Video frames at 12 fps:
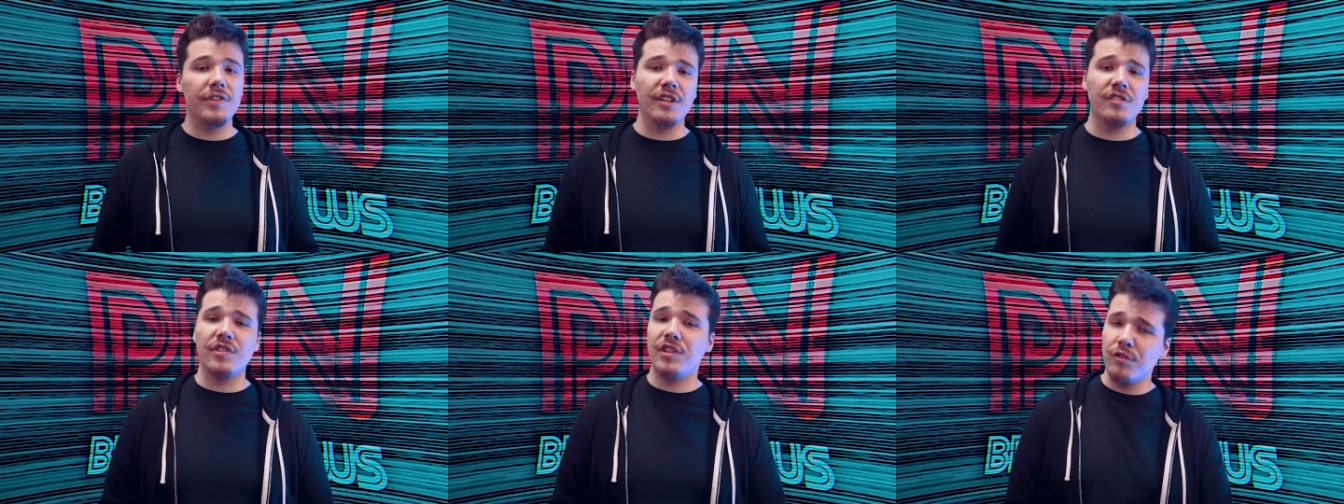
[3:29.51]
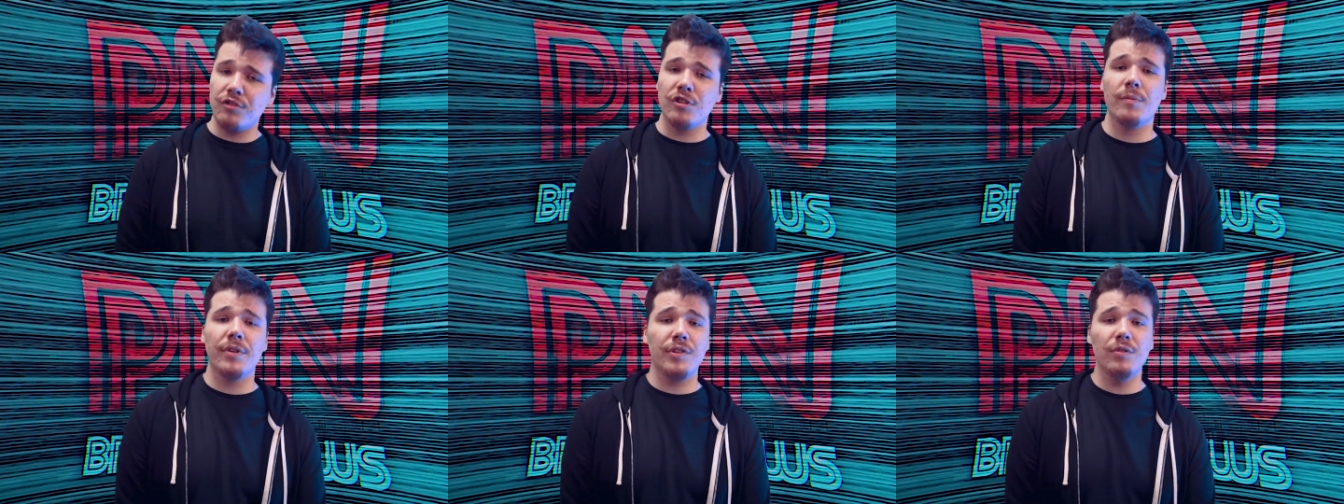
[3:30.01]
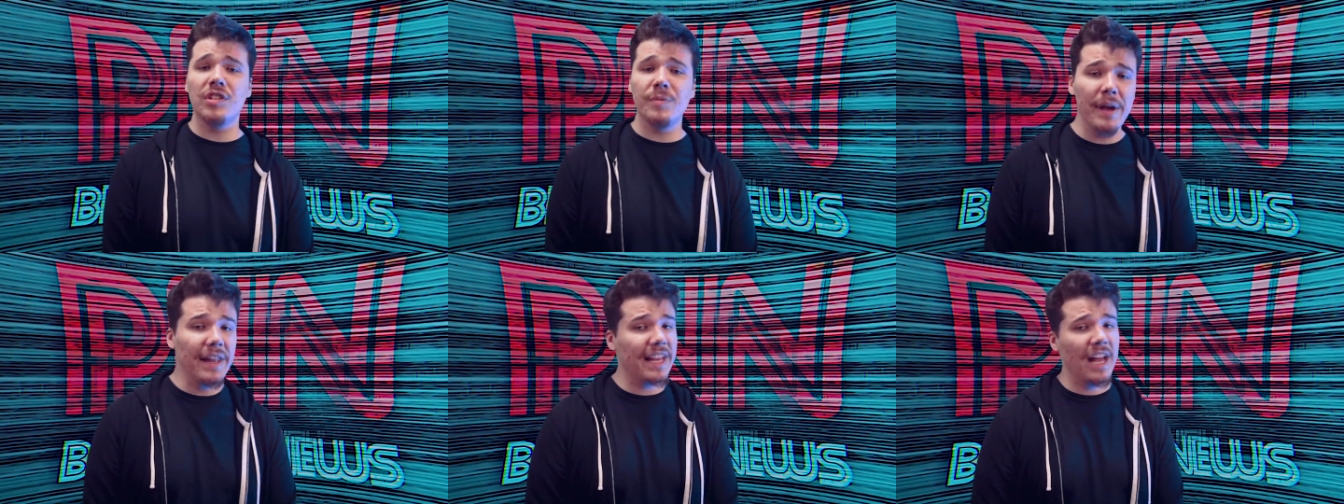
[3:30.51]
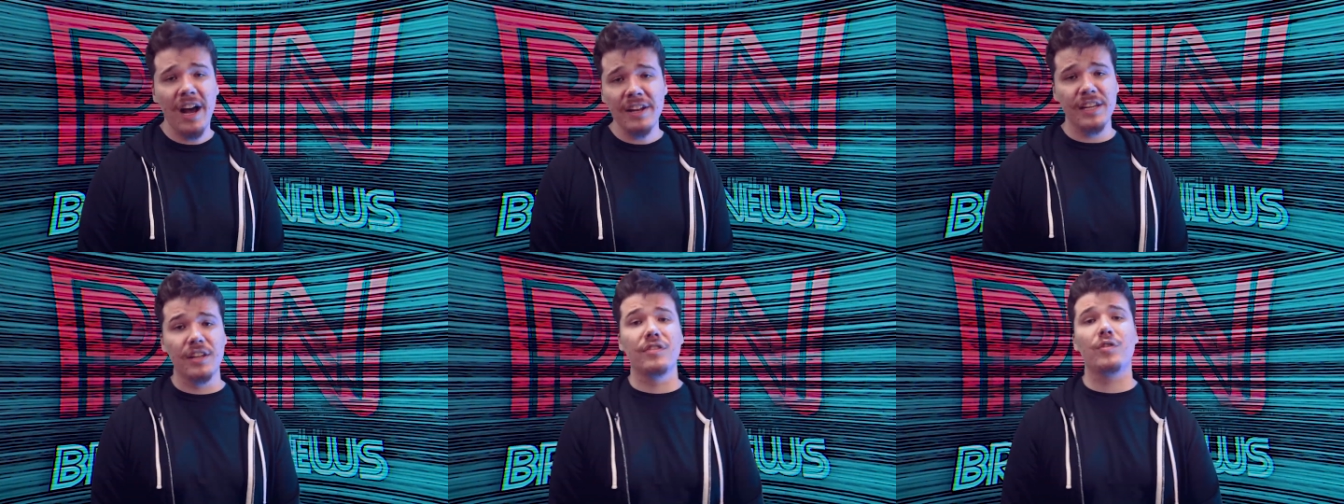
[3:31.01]
such as YouTubers who smell like
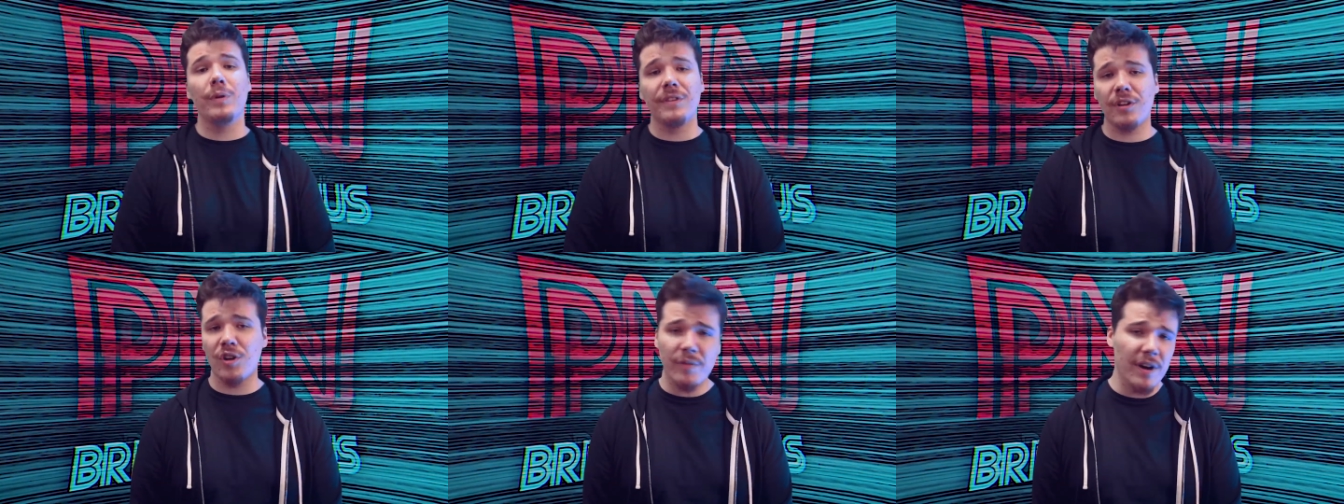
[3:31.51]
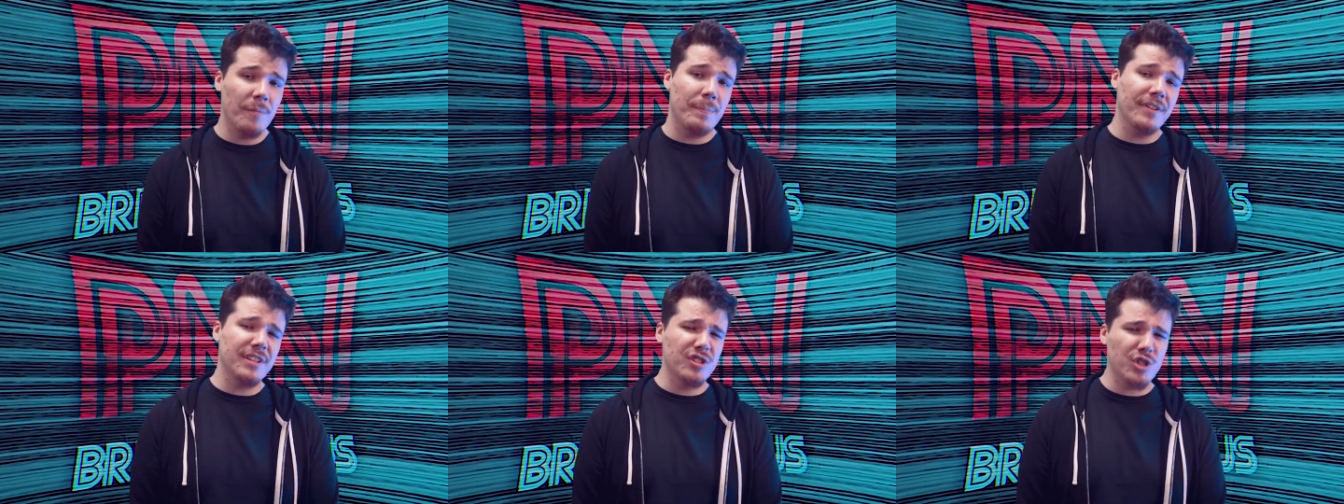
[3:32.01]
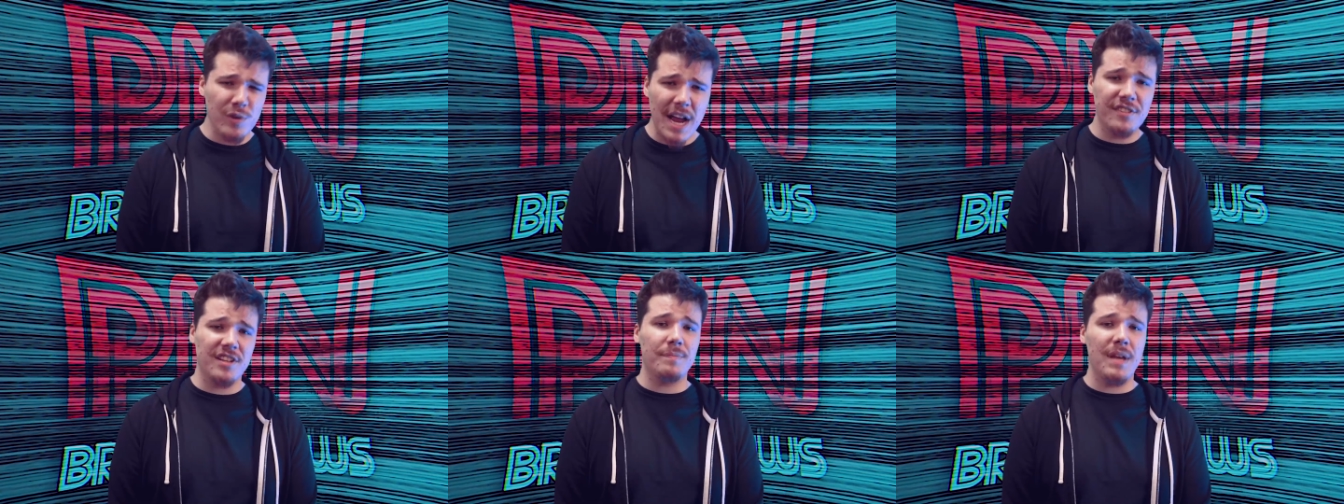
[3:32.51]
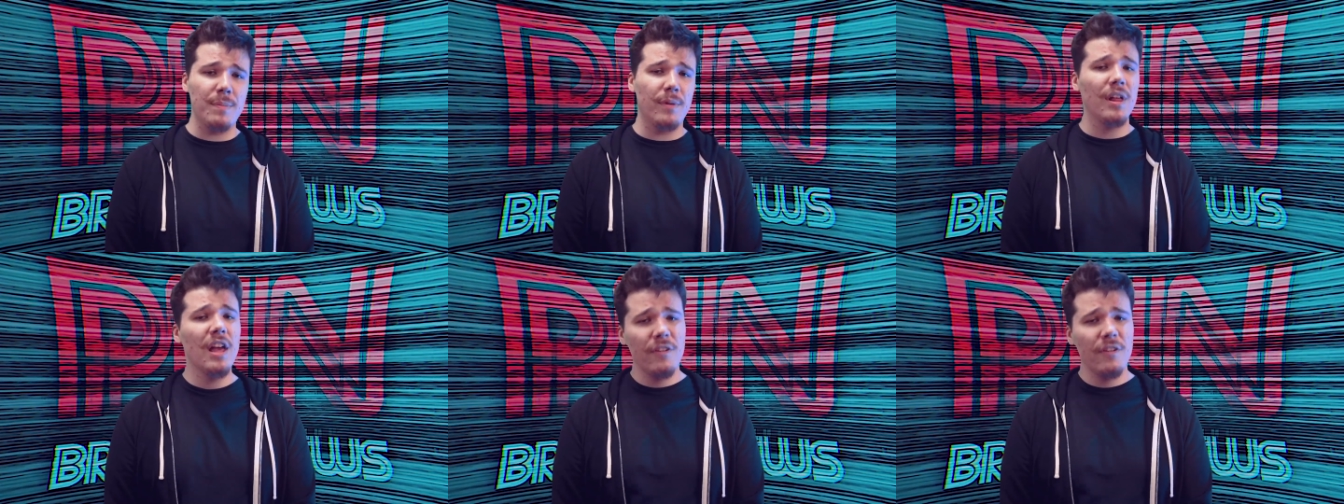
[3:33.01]
onions with a career built on trashing people